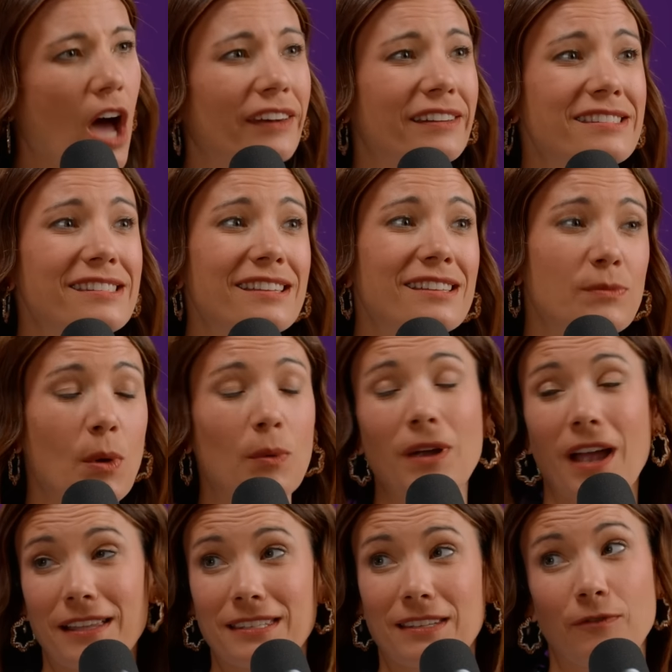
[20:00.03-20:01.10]
Honesty is what we're
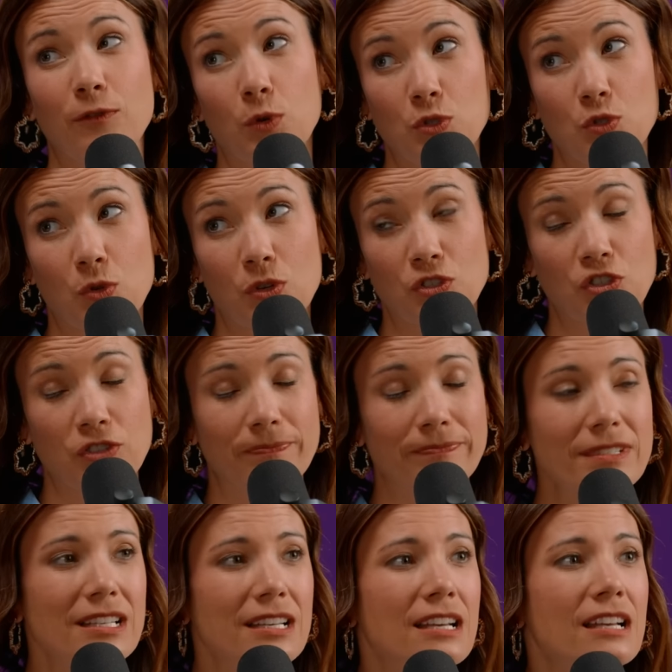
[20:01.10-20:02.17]
asking for, George. Good.